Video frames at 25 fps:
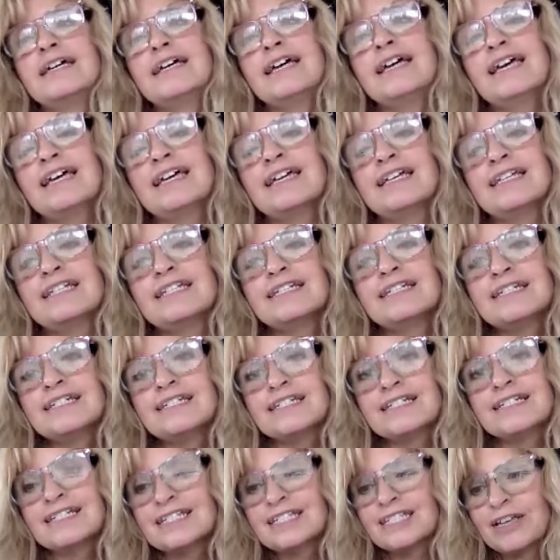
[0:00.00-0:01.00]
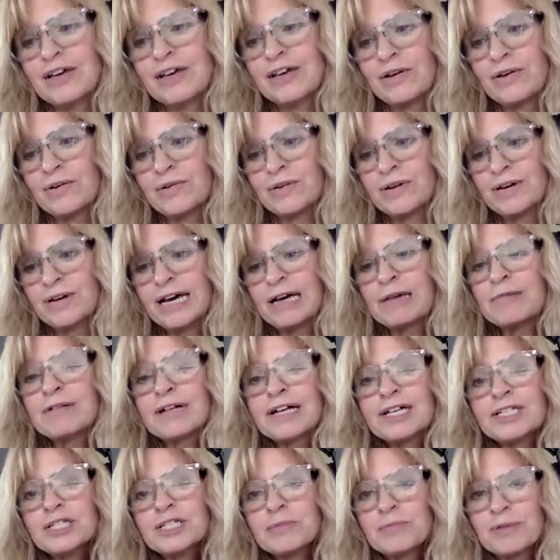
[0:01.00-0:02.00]
and so I'm
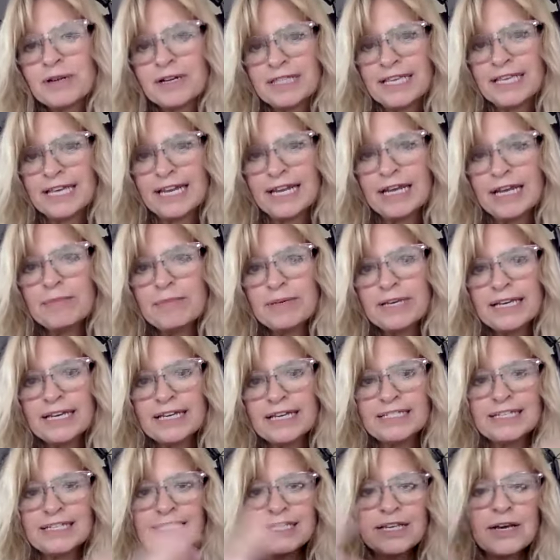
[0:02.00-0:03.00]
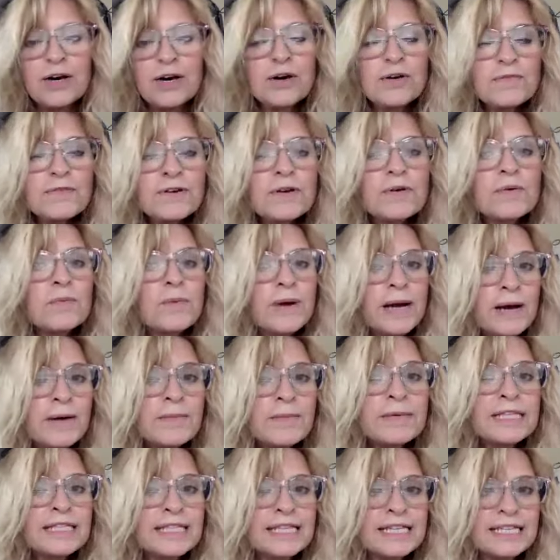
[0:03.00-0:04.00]
glad you brought that up because as
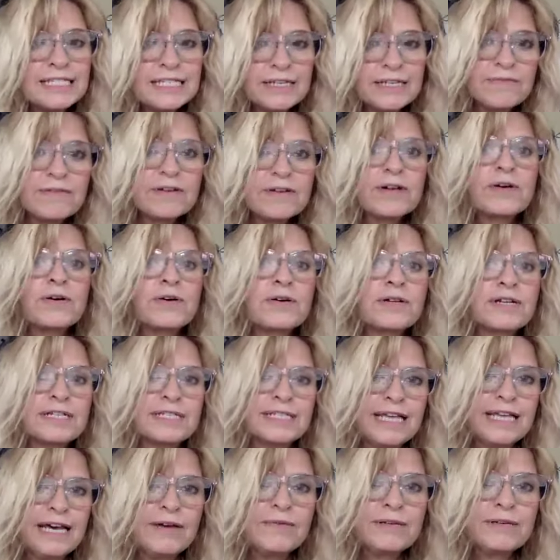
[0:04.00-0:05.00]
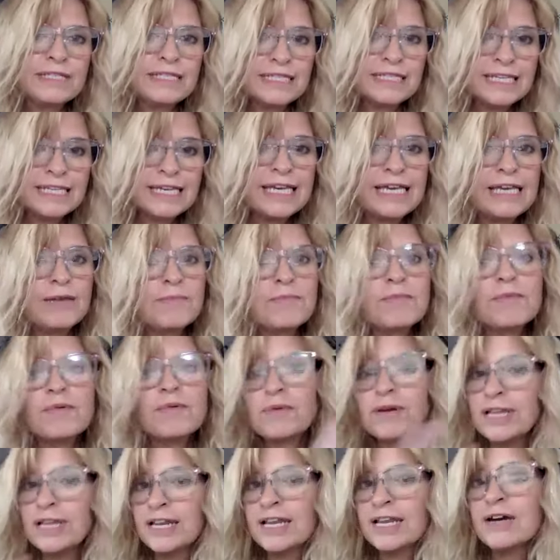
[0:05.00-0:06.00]
overwhelmingly difficult as that would seem,
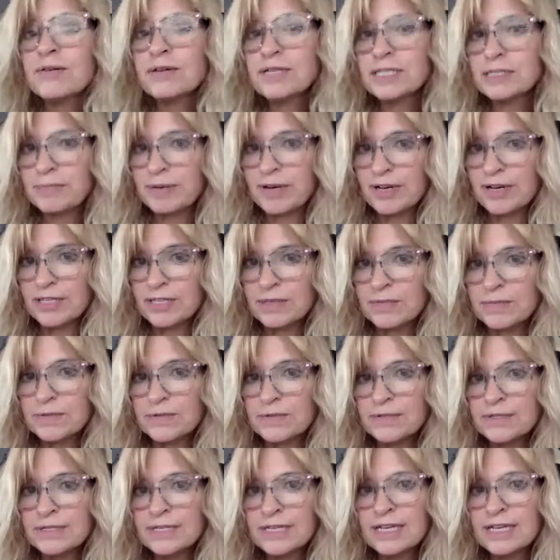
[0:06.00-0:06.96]
we know it's possible.